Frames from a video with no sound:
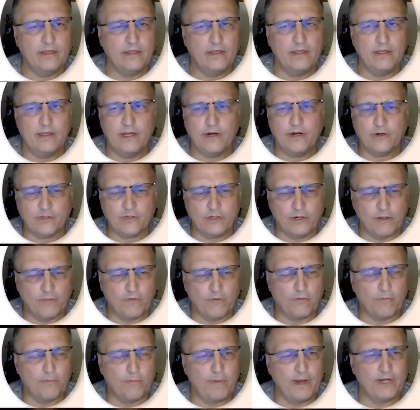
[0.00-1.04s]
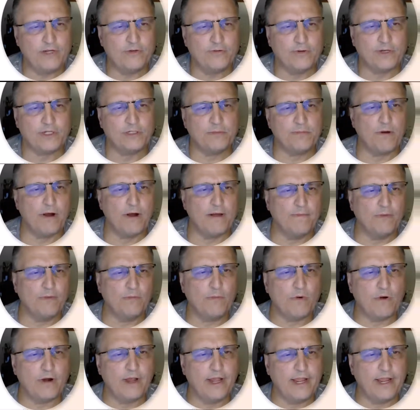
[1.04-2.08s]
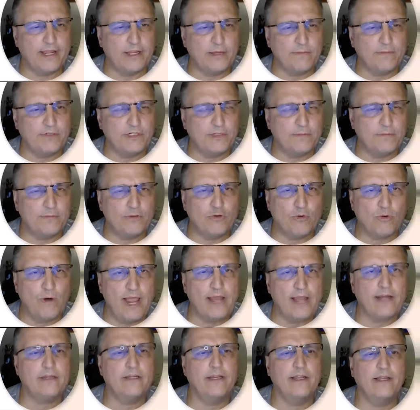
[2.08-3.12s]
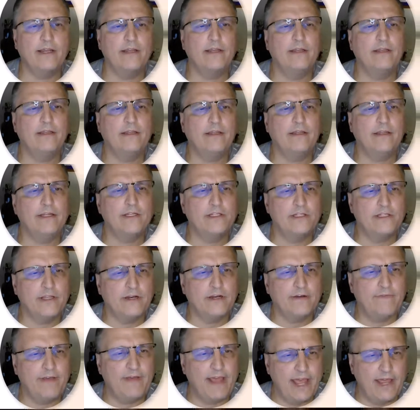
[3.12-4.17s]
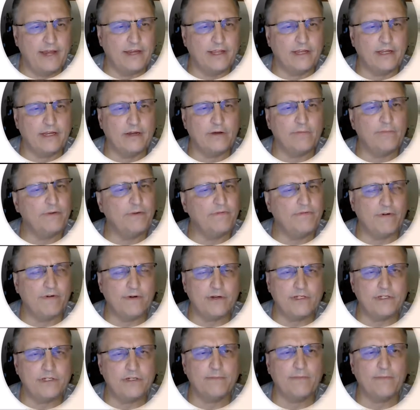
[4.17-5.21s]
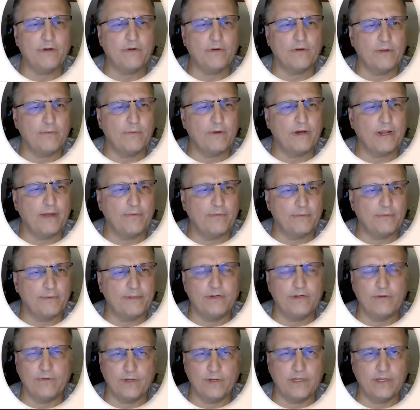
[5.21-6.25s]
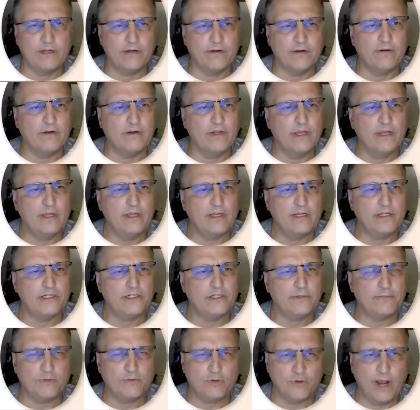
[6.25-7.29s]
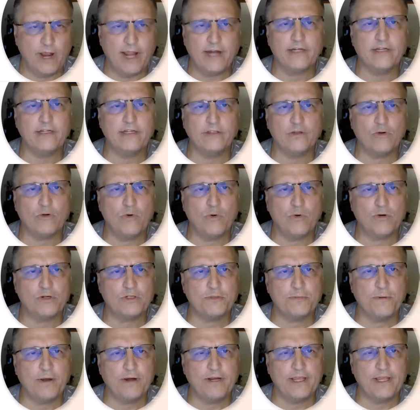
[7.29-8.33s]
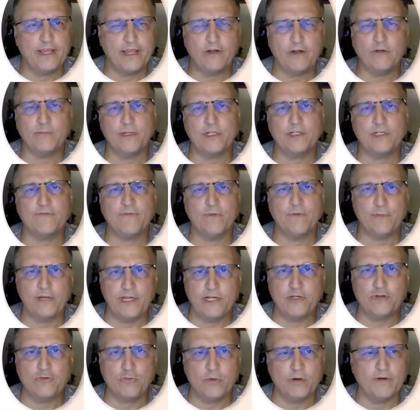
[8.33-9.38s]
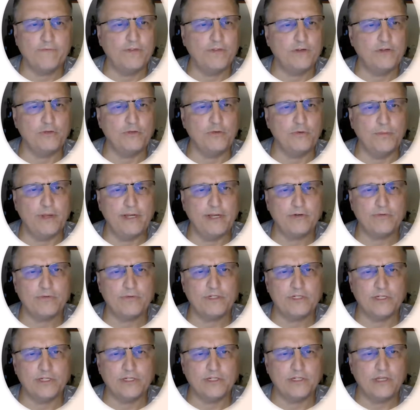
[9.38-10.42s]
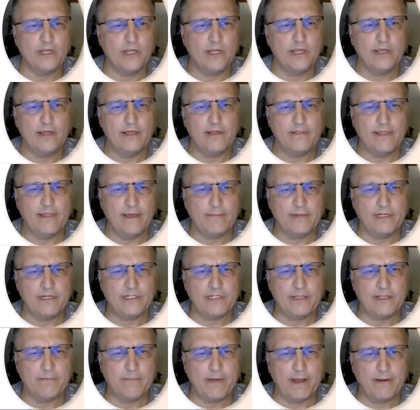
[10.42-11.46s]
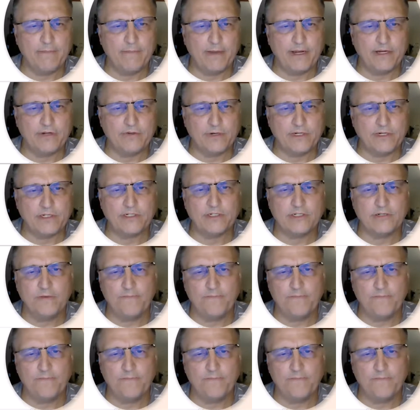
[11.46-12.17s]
Here's another matrix problem where I am subtracting instead of adding here, but very similarly what I would be doing here is subtracting the corresponding elements from each one of the 2 matrices. That means that my matrix,